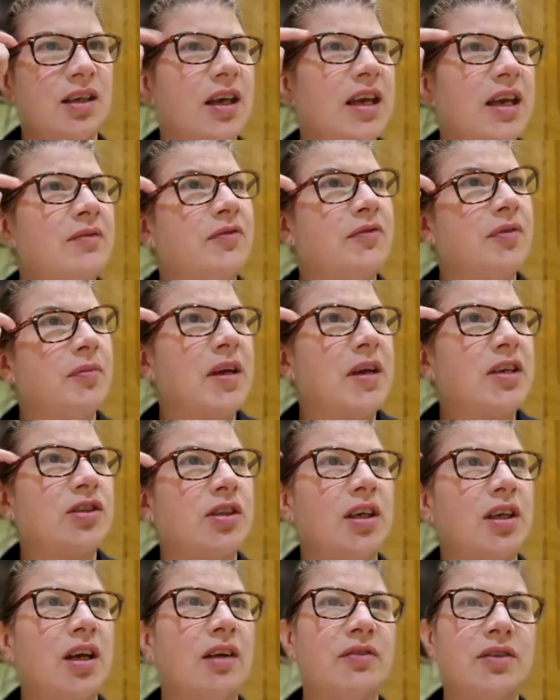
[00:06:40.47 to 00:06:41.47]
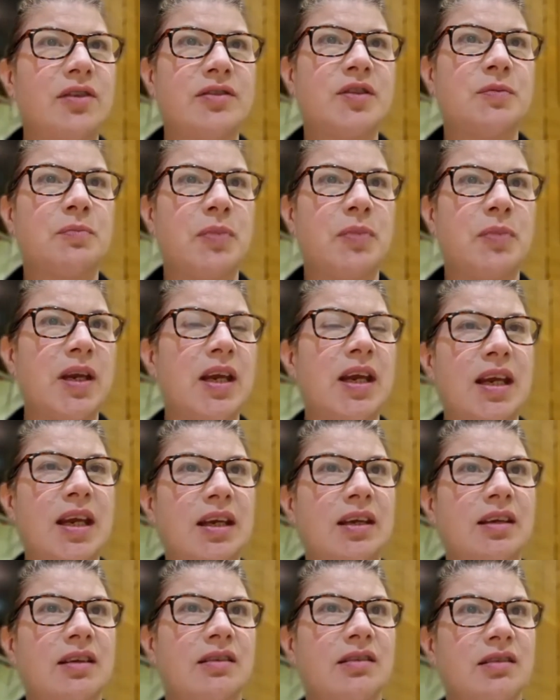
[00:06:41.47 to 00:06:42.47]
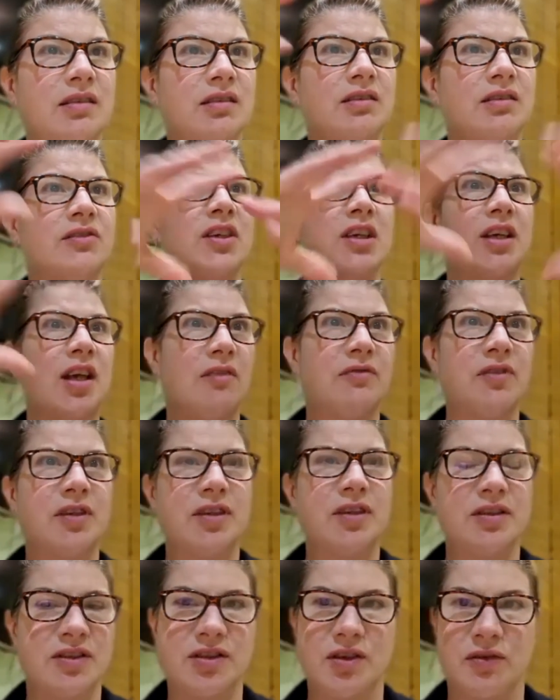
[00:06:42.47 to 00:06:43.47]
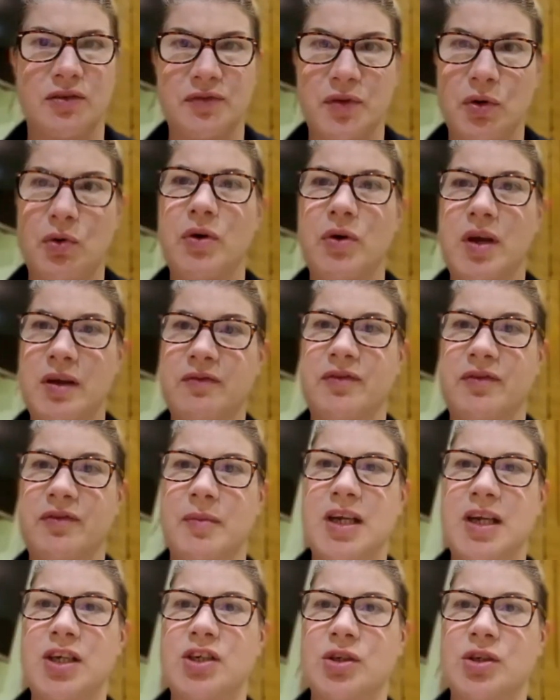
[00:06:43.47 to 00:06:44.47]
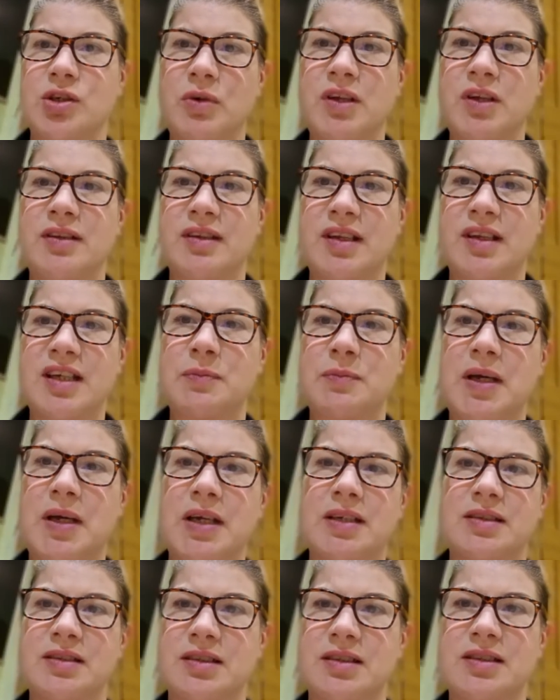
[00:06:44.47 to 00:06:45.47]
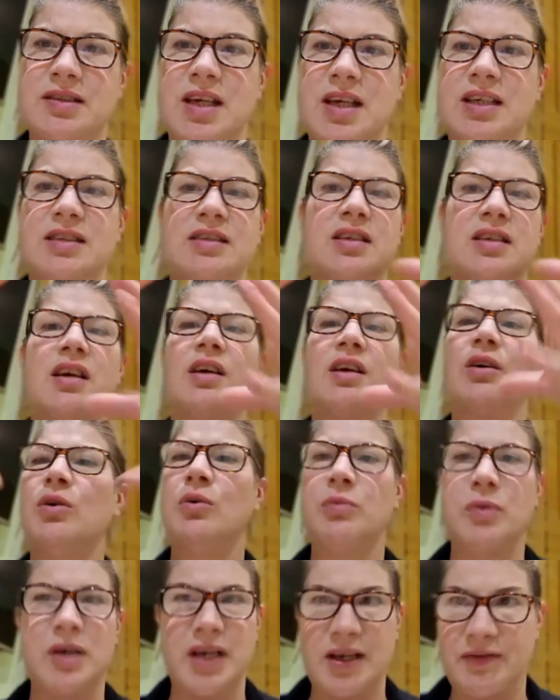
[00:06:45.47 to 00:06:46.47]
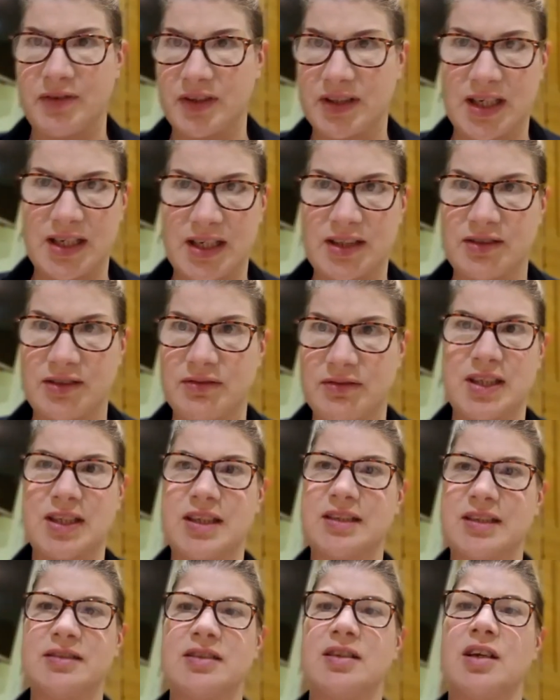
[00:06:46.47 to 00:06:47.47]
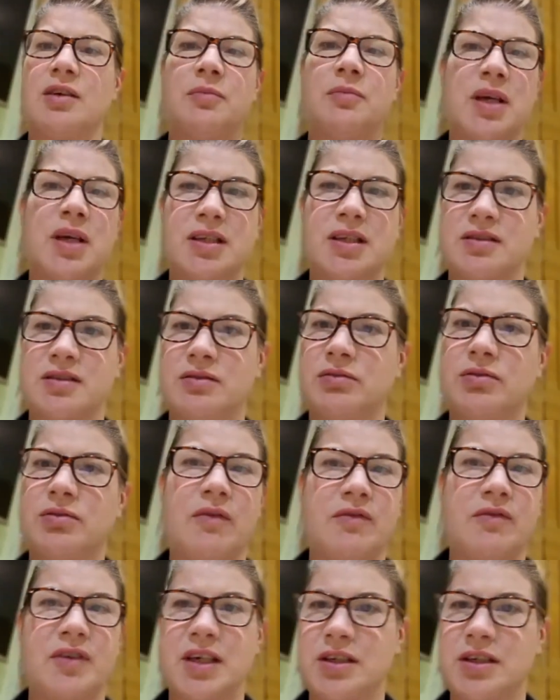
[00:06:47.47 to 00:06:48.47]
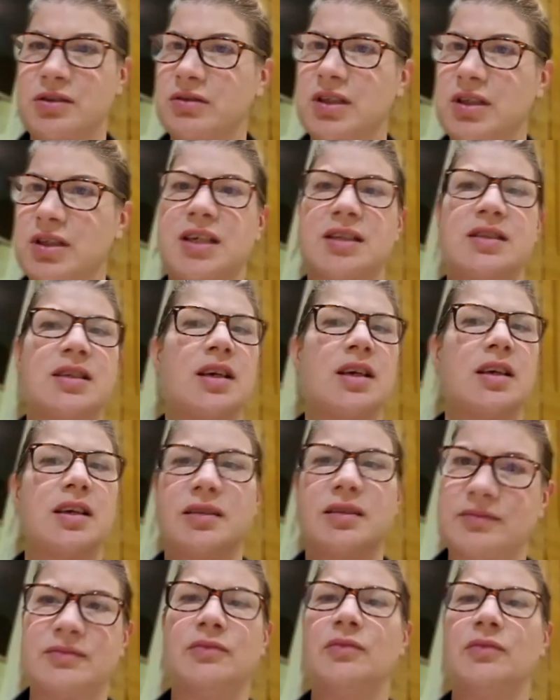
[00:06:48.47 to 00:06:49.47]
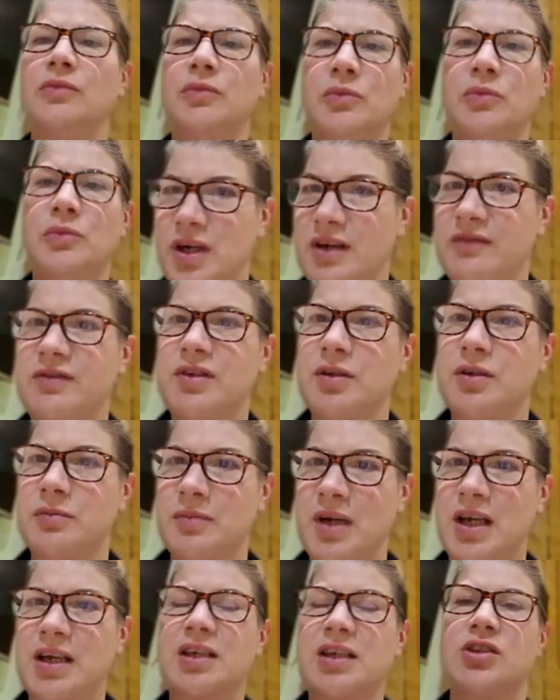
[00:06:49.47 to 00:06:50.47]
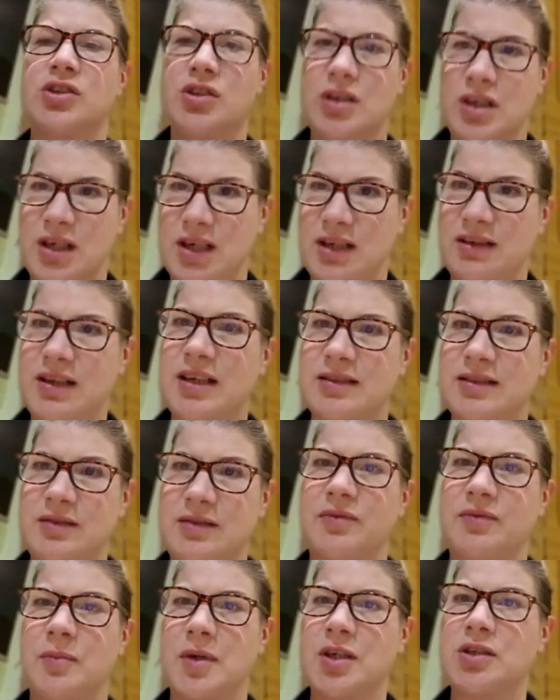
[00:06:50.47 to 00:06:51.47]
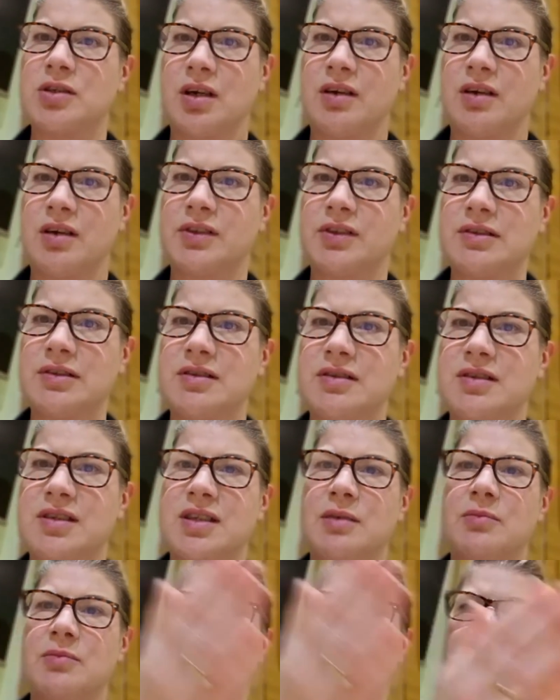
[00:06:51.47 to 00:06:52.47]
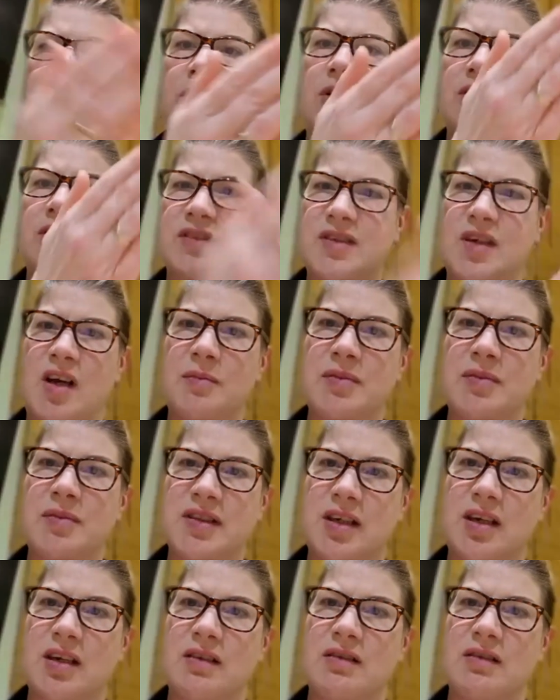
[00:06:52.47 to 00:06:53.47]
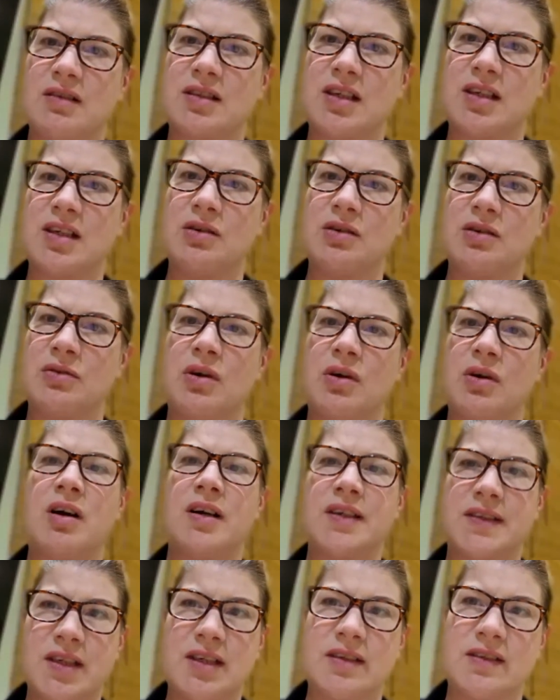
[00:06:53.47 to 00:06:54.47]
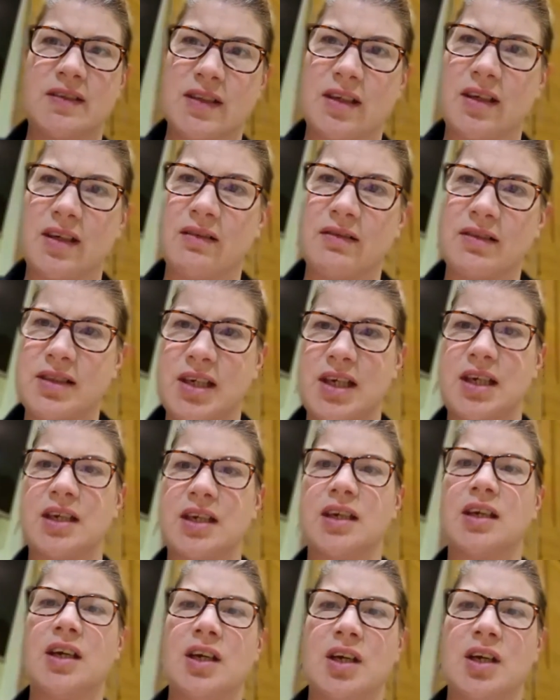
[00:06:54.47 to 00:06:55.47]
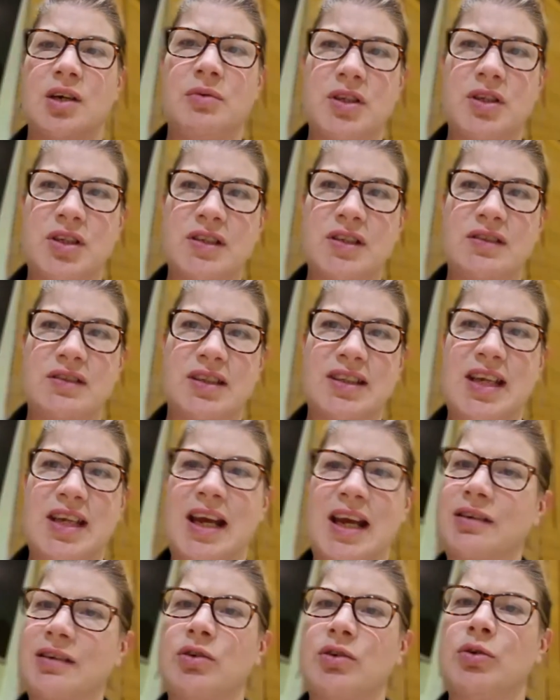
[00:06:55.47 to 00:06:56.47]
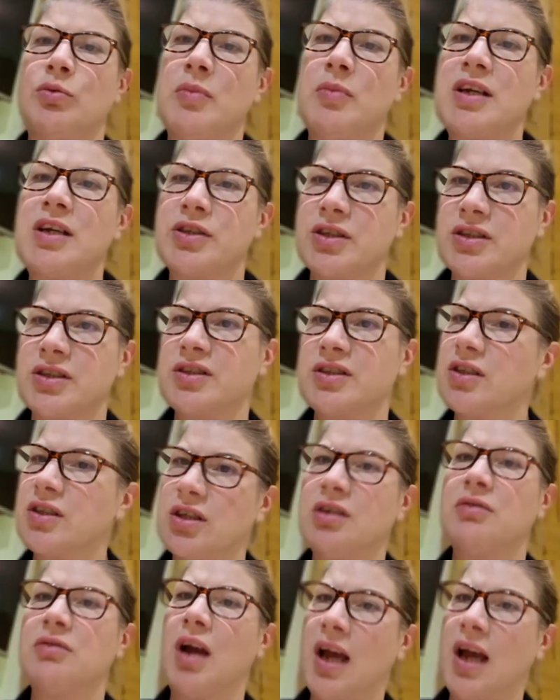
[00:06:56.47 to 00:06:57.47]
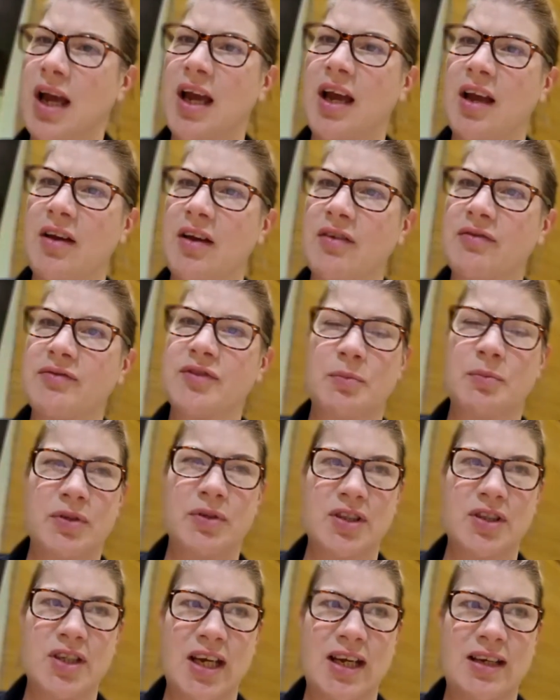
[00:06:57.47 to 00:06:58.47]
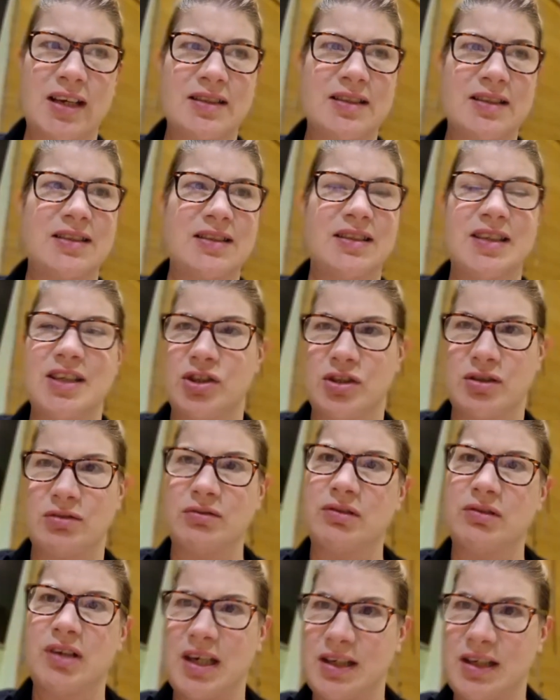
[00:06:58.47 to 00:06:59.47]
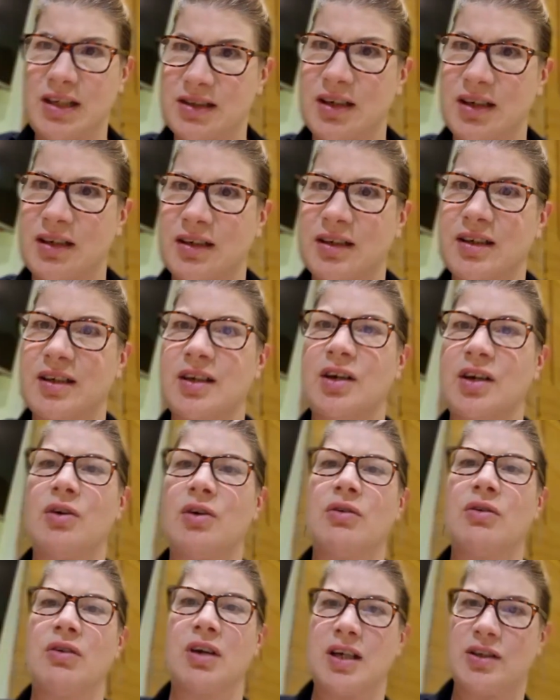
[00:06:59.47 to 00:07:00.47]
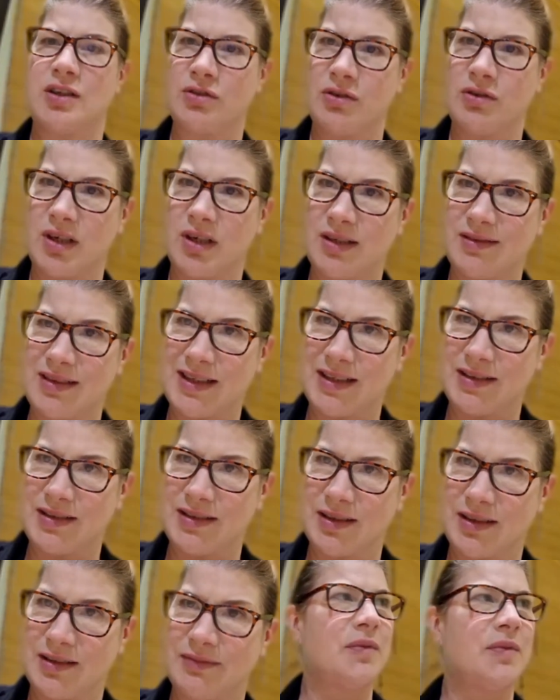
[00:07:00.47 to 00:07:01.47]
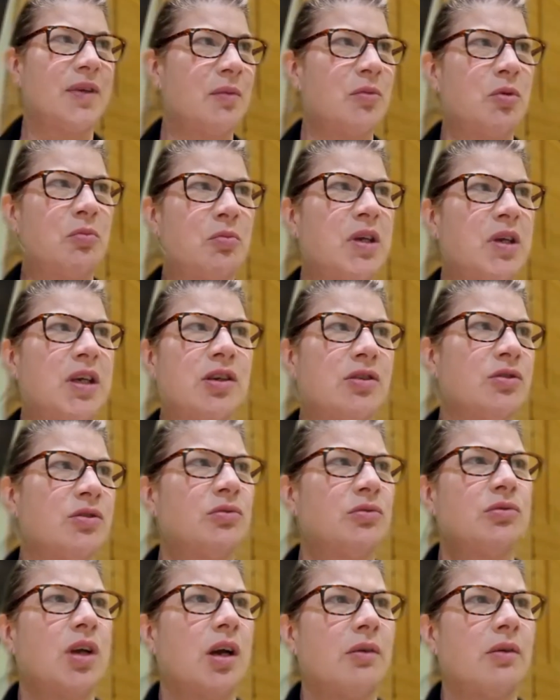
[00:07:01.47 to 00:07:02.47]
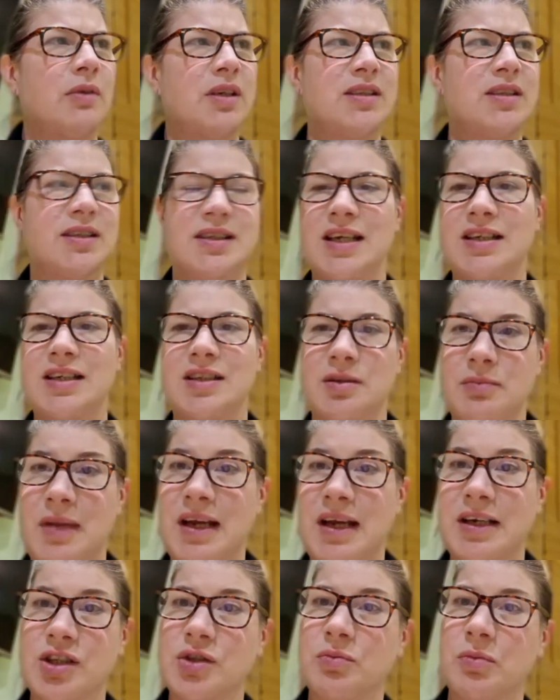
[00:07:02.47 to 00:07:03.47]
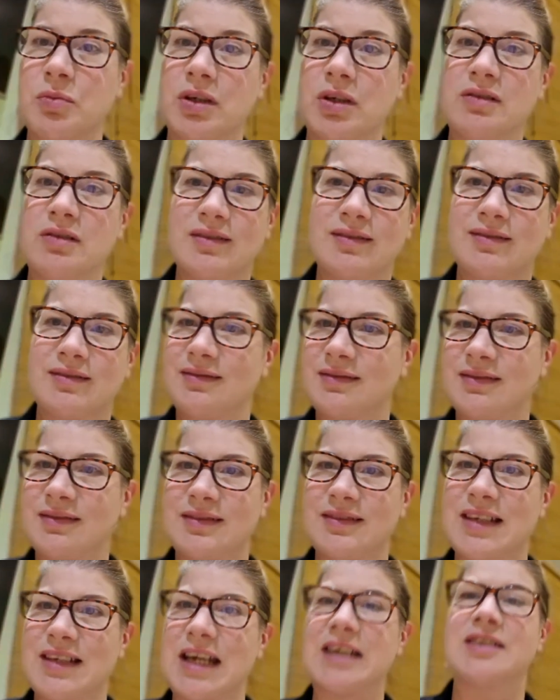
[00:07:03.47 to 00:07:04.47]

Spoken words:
Information governance being the governance of your information, whether that's personal data or whatever data it is, personal, confidential data, whatever you manage, that's information governance. Then we've got cybersecurity or IT security, which is the technical measures that you have to protect digital data or electronic data. I mean, we could all go into data management, data